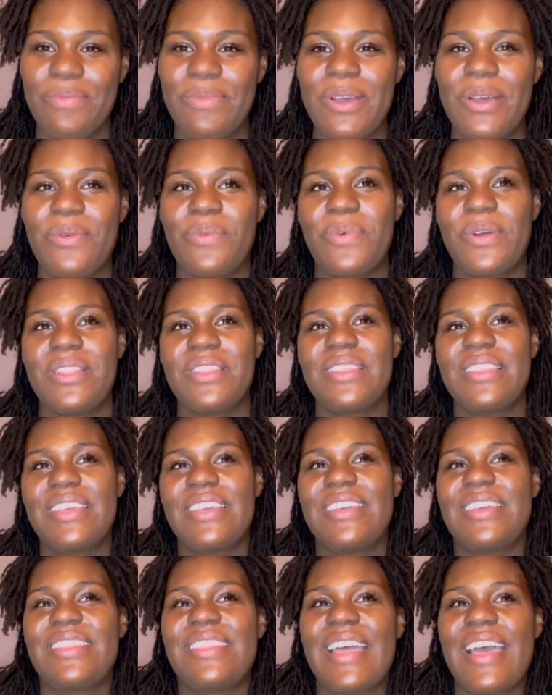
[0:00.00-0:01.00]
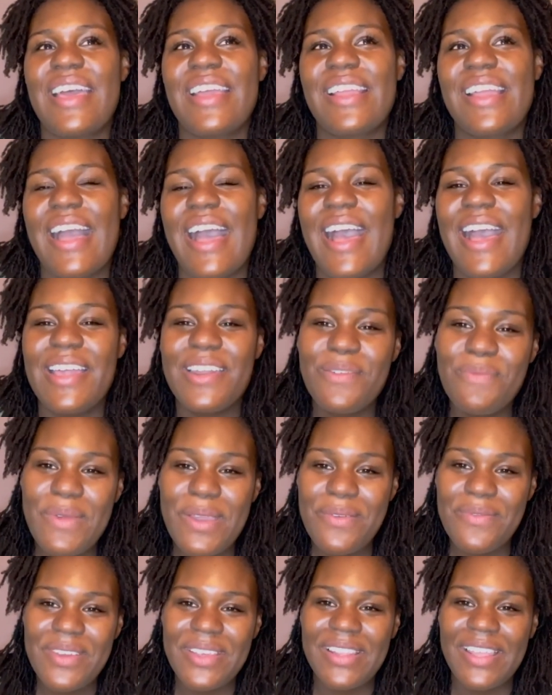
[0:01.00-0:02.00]
but one thing that kind of
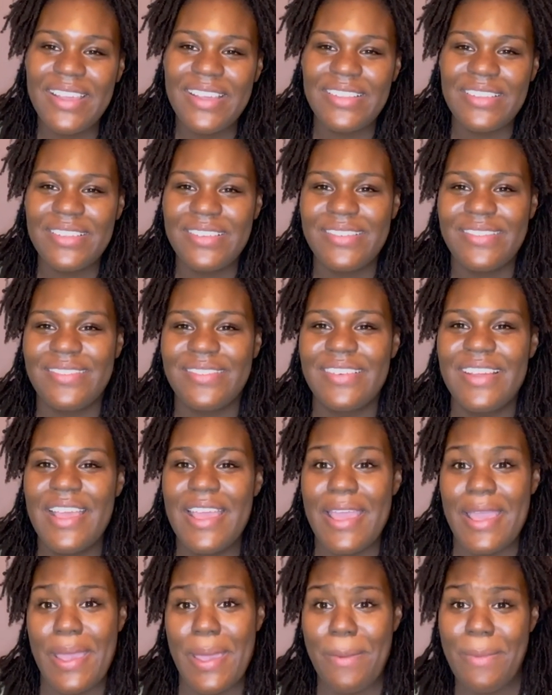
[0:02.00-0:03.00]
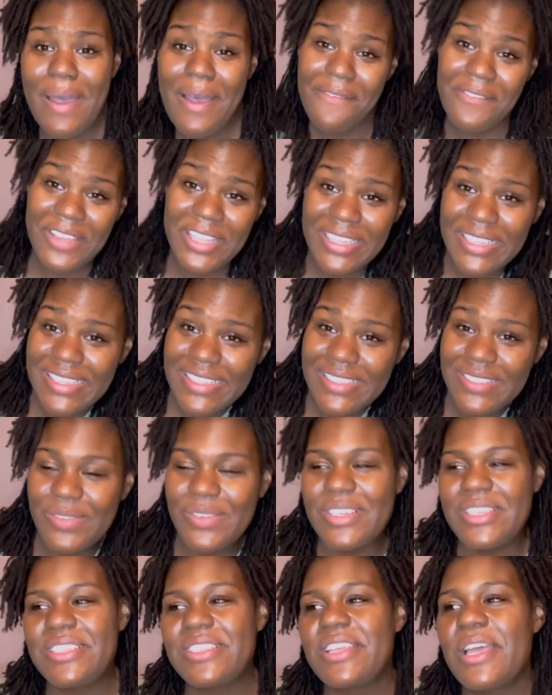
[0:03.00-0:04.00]
made me like a little in my feelings
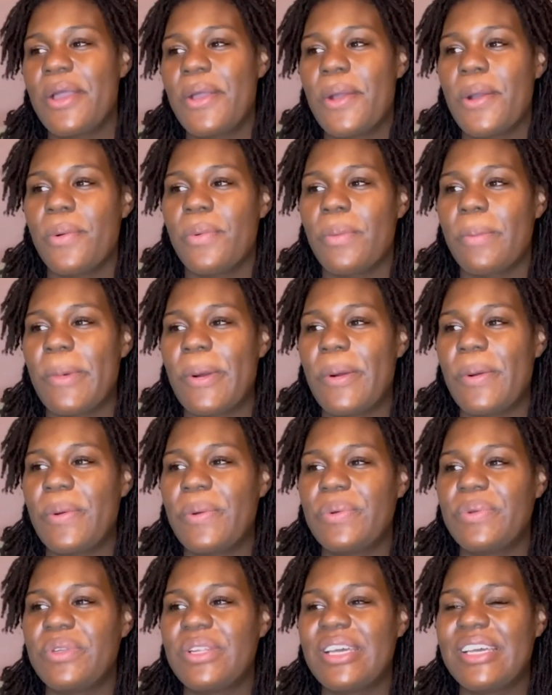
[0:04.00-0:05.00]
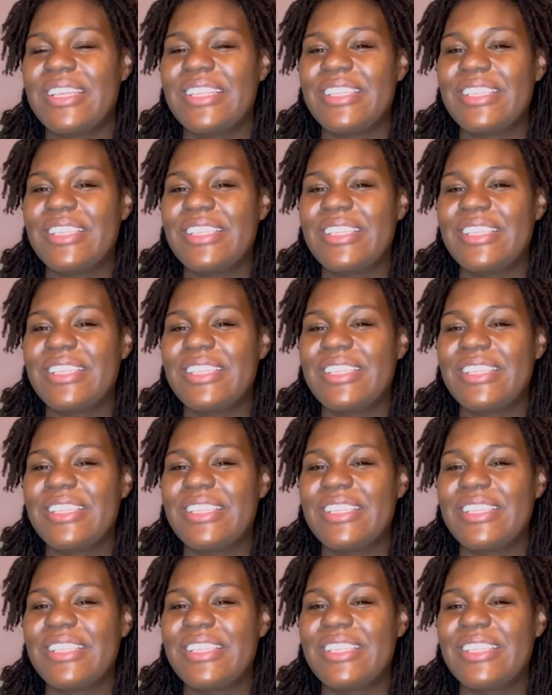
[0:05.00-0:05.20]
was Ramon